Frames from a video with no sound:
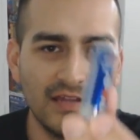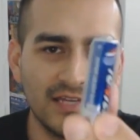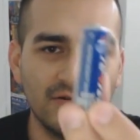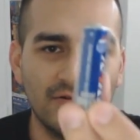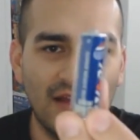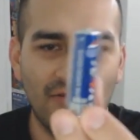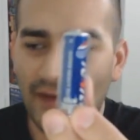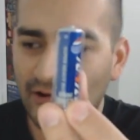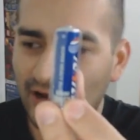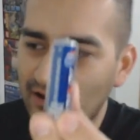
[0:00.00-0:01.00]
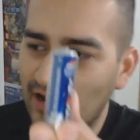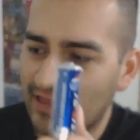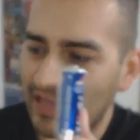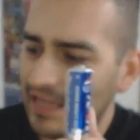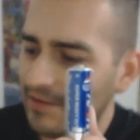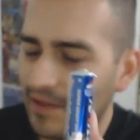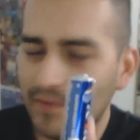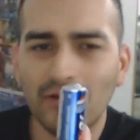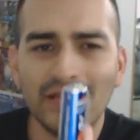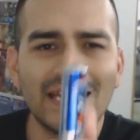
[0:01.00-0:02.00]
So we have a battery here. I think
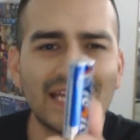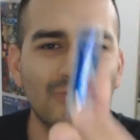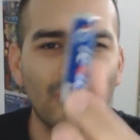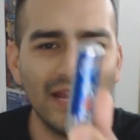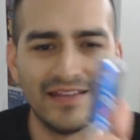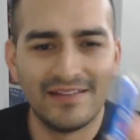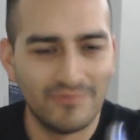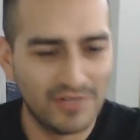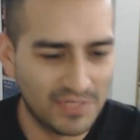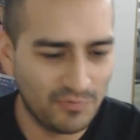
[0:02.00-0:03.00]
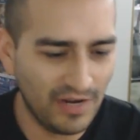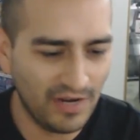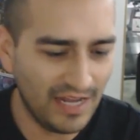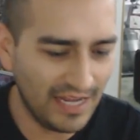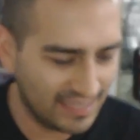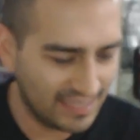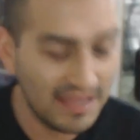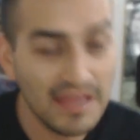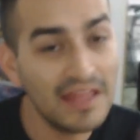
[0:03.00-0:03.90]
maybe it only takes one, which is pretty nice.